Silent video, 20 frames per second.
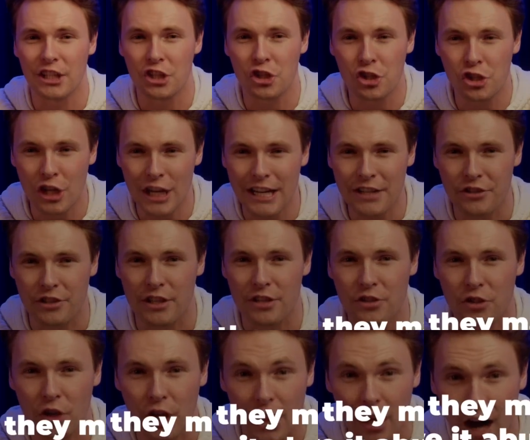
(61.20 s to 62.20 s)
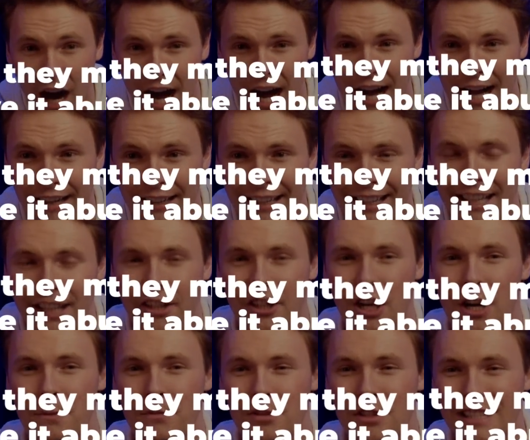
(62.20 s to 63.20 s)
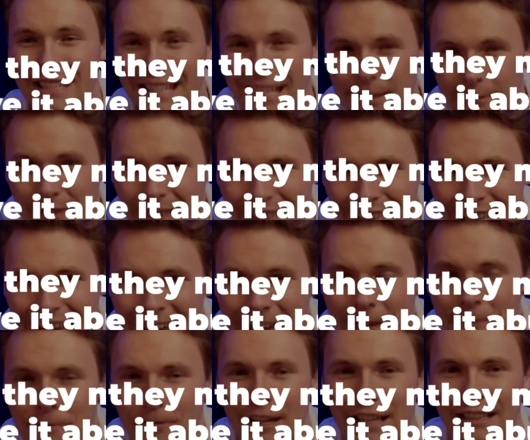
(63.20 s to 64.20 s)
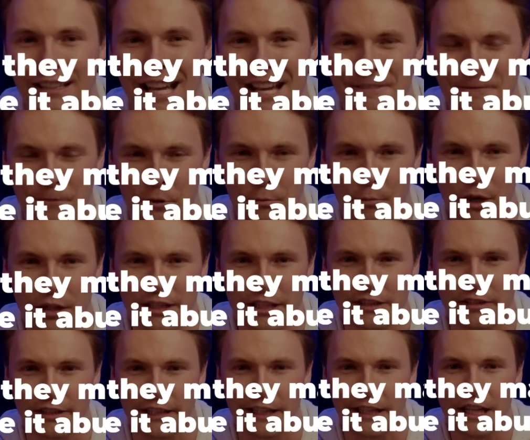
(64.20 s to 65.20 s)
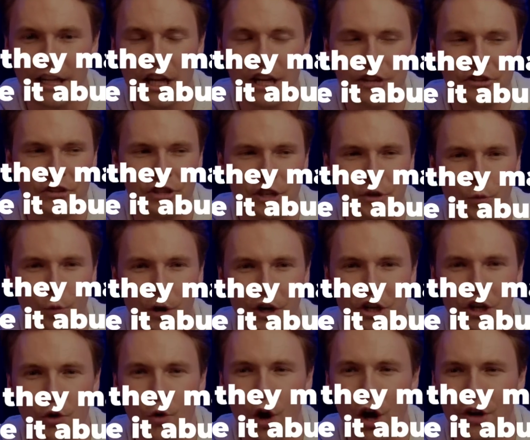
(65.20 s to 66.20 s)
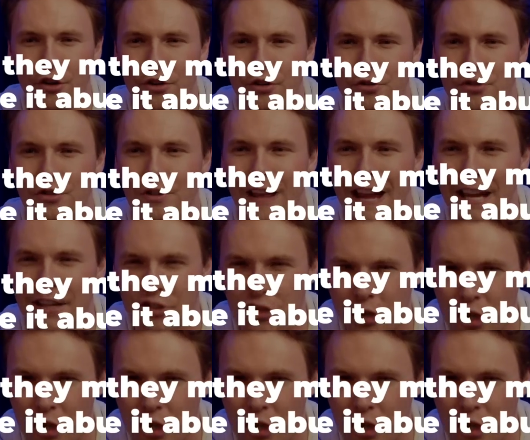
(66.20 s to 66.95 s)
that Jesus, God, comes to give life and life abundantly. See, when you understand